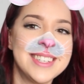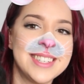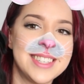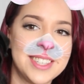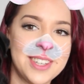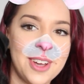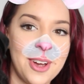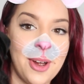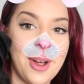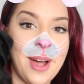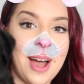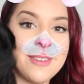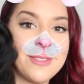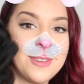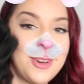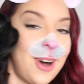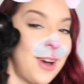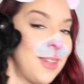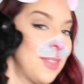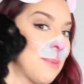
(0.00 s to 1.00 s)
So
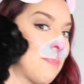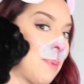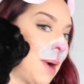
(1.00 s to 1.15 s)
I've got the